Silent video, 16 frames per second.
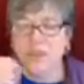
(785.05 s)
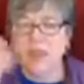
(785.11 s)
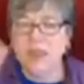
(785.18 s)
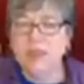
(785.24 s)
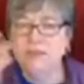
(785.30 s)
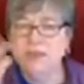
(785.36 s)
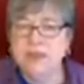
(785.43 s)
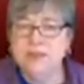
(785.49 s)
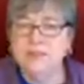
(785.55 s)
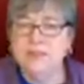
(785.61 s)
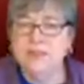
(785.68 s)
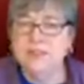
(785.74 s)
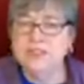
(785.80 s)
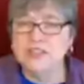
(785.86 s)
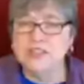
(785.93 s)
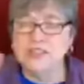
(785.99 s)
Even if
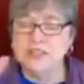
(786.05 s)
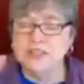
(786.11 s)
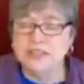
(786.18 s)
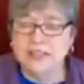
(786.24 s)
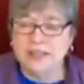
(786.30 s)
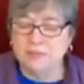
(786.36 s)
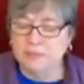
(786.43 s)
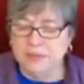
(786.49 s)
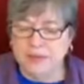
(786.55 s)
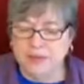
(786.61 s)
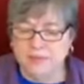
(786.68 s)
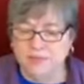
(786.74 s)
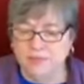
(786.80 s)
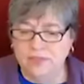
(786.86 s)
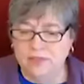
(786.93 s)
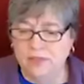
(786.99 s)
it's just a little bit
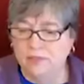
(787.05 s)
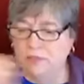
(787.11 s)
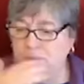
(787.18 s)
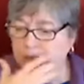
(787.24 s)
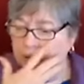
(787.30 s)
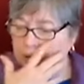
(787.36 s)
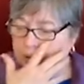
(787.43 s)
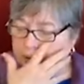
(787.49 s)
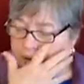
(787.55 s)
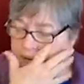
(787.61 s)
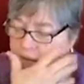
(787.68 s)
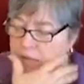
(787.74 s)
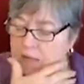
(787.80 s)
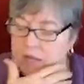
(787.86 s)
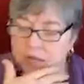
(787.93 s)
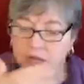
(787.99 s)
of blood,
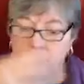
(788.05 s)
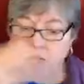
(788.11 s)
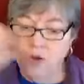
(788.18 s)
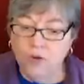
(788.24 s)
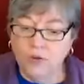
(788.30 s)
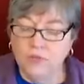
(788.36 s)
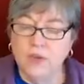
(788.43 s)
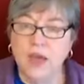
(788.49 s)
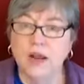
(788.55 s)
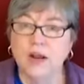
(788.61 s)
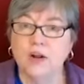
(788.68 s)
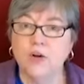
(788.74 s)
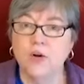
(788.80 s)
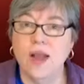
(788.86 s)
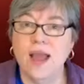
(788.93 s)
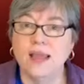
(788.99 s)
you know you've got a
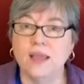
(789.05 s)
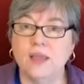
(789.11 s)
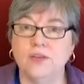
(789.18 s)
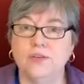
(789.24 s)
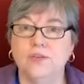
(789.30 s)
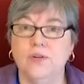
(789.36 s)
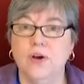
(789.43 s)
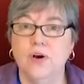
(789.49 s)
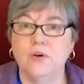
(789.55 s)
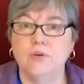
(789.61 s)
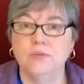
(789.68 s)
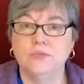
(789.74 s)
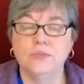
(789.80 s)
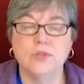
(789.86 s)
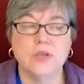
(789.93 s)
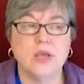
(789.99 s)
crack in your
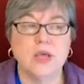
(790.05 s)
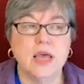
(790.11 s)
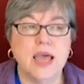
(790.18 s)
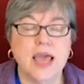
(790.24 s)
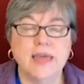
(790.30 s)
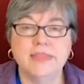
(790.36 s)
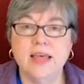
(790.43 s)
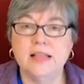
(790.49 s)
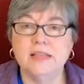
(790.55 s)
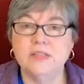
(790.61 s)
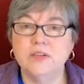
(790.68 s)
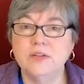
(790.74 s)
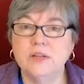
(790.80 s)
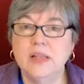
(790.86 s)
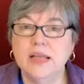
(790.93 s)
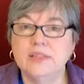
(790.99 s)
nose, and that's
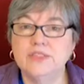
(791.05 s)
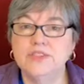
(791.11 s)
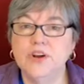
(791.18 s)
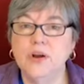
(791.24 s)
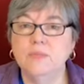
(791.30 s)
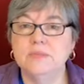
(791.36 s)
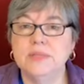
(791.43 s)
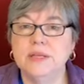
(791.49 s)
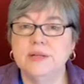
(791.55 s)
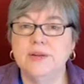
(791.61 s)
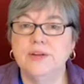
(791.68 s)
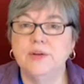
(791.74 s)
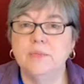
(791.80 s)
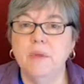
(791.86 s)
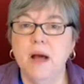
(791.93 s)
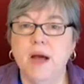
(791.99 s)
going to let germs into
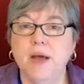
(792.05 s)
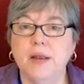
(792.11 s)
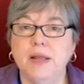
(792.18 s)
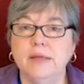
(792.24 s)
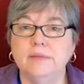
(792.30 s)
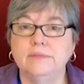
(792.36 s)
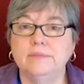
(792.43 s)
your body.